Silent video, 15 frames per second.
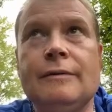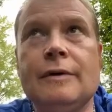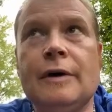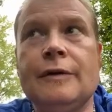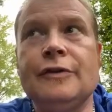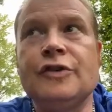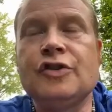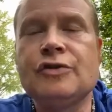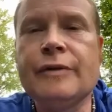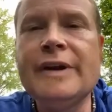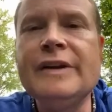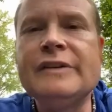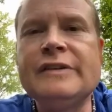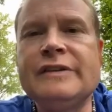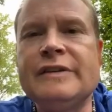on the
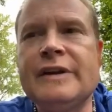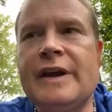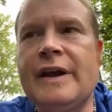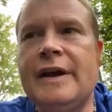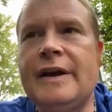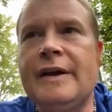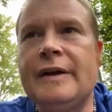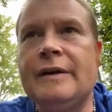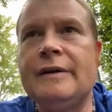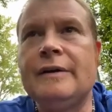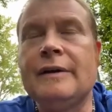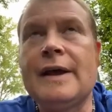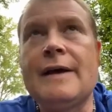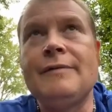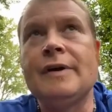streets and
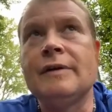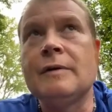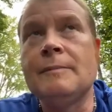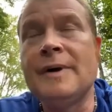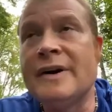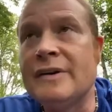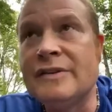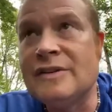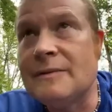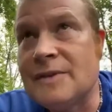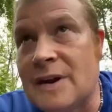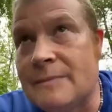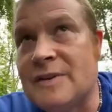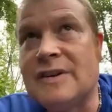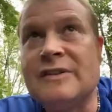having an abundance of
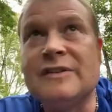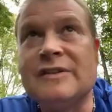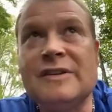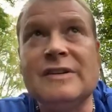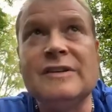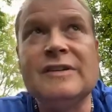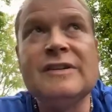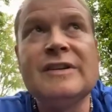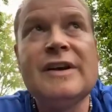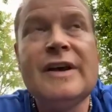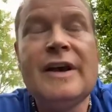substances